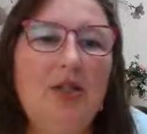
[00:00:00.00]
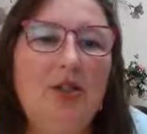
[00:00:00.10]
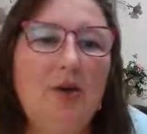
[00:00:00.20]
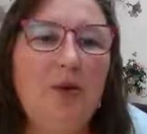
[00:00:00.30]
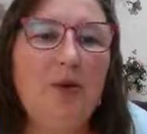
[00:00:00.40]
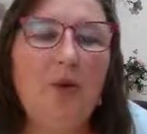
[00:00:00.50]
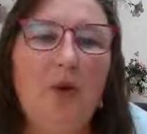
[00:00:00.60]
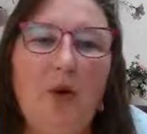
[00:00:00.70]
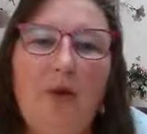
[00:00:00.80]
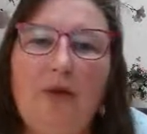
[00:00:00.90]

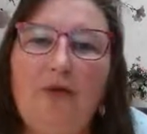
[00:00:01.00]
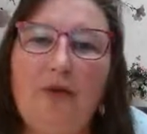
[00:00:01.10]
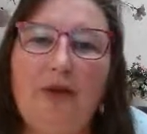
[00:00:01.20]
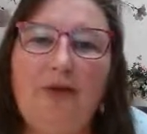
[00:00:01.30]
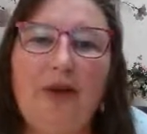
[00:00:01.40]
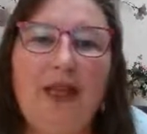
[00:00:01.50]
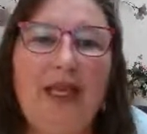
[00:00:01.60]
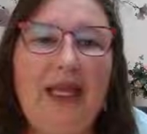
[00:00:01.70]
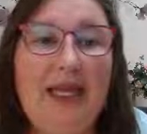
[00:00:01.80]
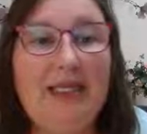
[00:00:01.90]
So the Florida
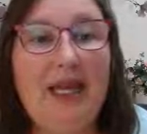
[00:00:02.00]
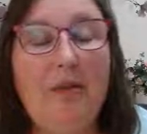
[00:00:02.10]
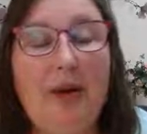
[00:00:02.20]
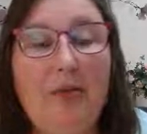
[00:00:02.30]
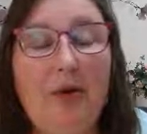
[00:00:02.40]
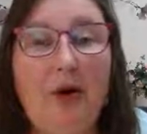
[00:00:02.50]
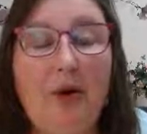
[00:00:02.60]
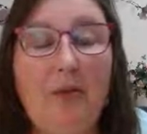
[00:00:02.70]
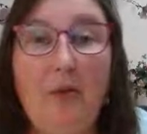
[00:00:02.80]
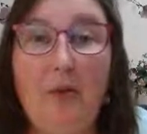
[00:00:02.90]
Friendly Landscaping
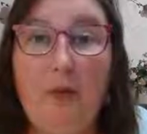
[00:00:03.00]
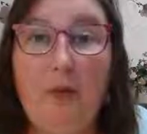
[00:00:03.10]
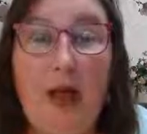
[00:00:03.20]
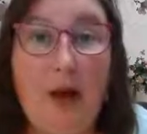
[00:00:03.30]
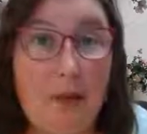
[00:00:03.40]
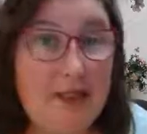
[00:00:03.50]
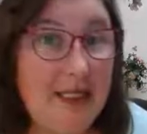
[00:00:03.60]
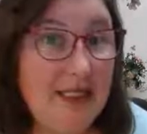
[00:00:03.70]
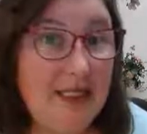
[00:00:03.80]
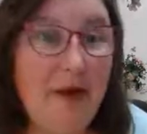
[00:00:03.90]
Program helps
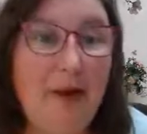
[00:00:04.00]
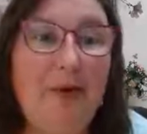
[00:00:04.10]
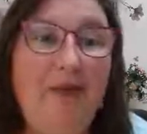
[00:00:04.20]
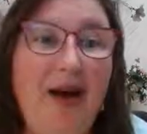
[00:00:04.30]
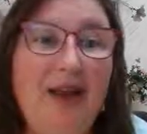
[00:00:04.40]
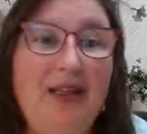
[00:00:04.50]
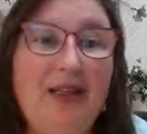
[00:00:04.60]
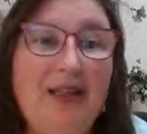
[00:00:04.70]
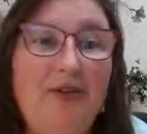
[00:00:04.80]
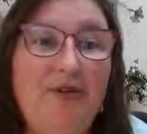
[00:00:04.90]
us by providing
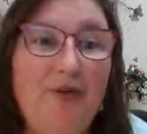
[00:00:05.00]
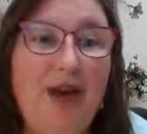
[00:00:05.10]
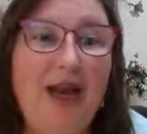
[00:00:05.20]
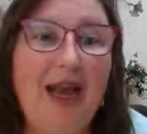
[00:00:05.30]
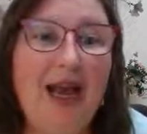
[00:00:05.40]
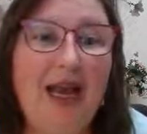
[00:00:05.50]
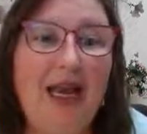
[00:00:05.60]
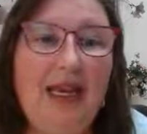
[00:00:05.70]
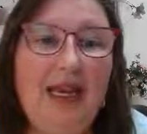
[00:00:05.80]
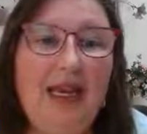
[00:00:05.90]
this free
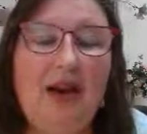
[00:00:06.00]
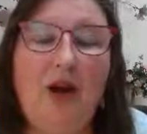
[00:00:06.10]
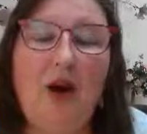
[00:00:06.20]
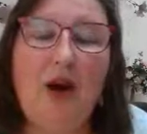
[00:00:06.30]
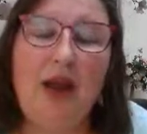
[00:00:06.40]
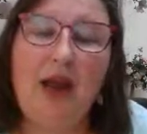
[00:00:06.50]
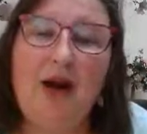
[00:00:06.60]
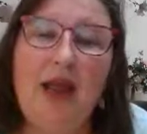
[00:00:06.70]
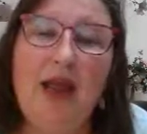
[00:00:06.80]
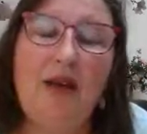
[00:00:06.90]
guide. And in our
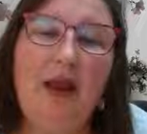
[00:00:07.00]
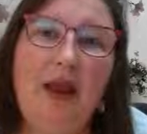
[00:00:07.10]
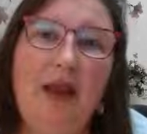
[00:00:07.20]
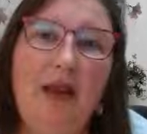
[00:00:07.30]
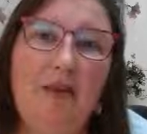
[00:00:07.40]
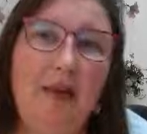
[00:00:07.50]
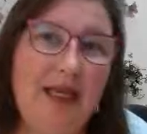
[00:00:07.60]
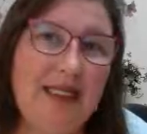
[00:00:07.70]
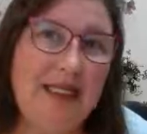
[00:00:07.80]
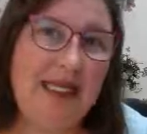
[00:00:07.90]
area in
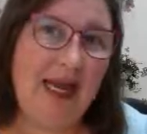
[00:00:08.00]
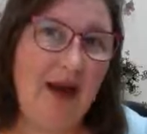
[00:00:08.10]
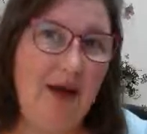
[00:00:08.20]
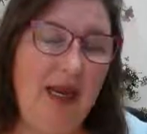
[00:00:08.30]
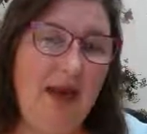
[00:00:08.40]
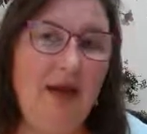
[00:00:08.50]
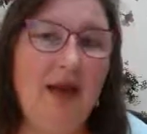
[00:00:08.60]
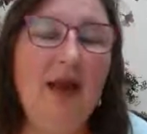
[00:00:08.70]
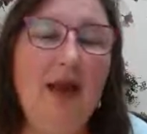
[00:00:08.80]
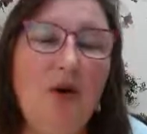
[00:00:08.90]
Manatee County and
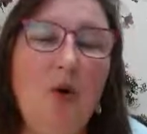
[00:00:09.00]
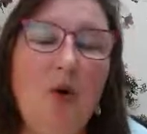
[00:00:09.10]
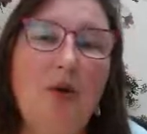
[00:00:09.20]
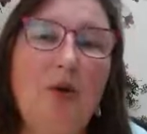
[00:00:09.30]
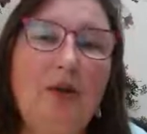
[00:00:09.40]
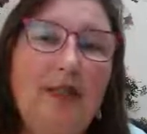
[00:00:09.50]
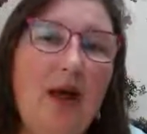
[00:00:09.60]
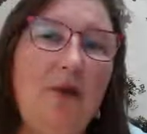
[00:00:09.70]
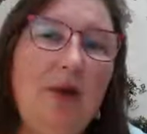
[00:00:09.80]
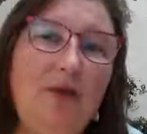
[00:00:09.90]
the whole
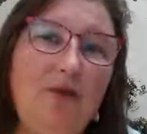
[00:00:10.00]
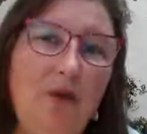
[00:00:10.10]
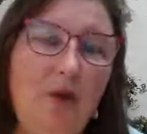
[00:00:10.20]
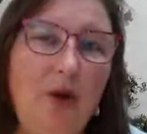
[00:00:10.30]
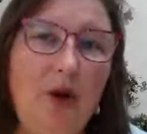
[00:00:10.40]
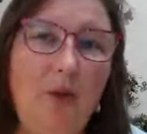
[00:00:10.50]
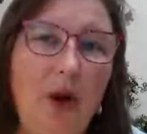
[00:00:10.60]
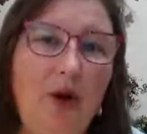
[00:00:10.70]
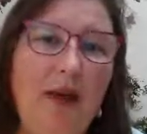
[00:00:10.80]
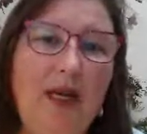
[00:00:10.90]
Southwest Florida
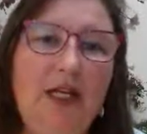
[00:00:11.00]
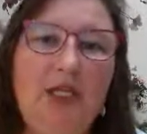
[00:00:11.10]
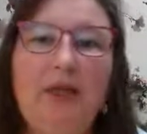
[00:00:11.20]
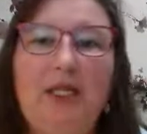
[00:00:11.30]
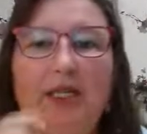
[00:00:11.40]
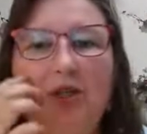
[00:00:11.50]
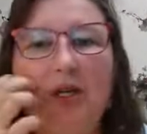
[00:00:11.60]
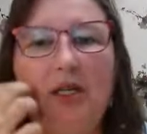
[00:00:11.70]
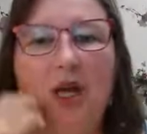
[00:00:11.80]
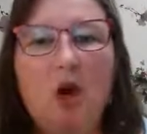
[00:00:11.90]
Water Management
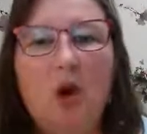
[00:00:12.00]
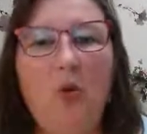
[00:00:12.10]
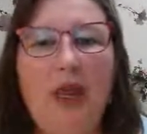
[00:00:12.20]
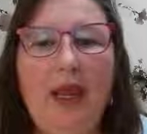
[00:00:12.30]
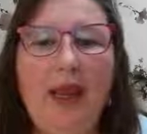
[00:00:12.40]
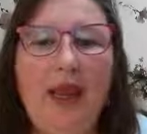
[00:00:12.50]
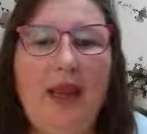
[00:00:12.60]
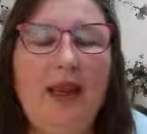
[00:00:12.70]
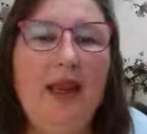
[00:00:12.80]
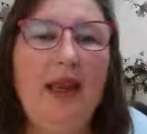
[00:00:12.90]
District, we
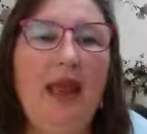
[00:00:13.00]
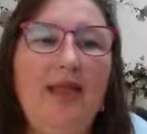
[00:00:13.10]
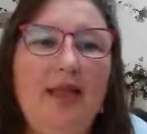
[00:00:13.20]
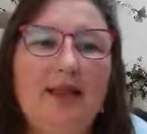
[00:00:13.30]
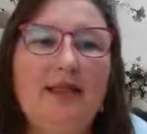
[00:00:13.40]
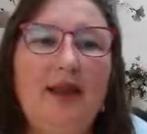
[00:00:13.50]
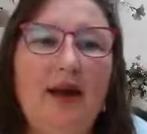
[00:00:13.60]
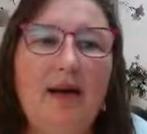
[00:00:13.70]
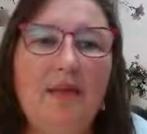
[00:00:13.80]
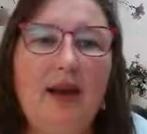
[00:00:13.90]
can get this